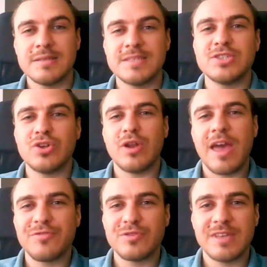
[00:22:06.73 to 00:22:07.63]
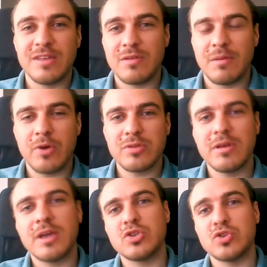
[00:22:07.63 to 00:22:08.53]
This is all I have to say about
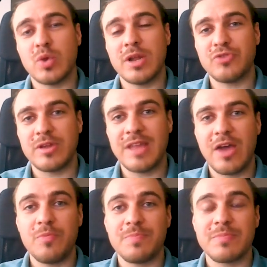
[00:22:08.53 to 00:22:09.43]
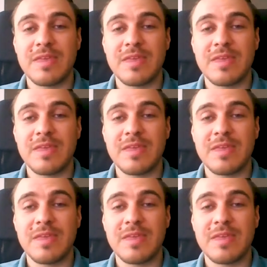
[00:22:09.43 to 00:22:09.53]
the Exodus wallet right now.